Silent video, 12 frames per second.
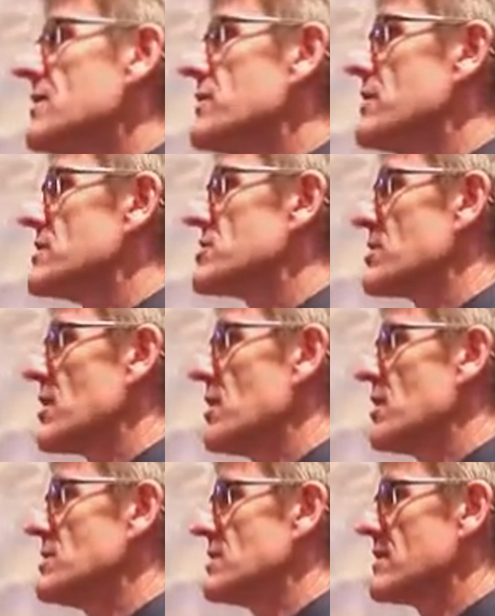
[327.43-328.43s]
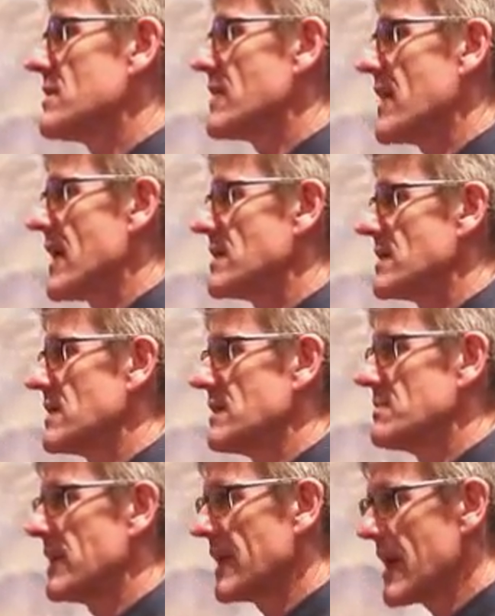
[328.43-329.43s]
that showed
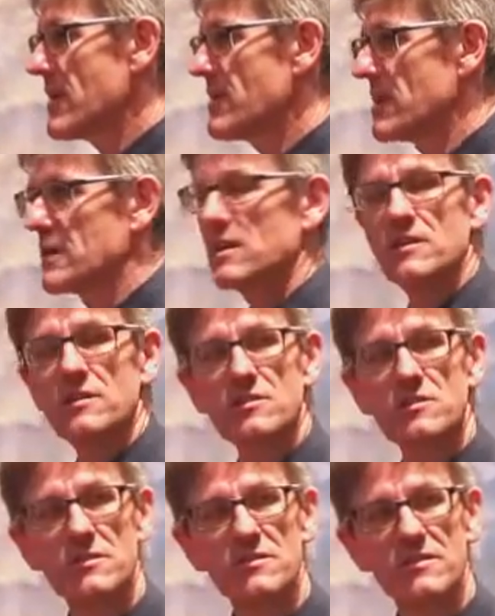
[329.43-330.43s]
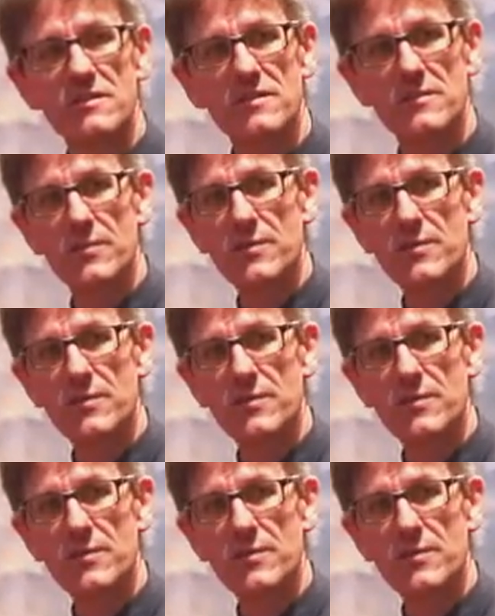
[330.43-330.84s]
that malaria can induce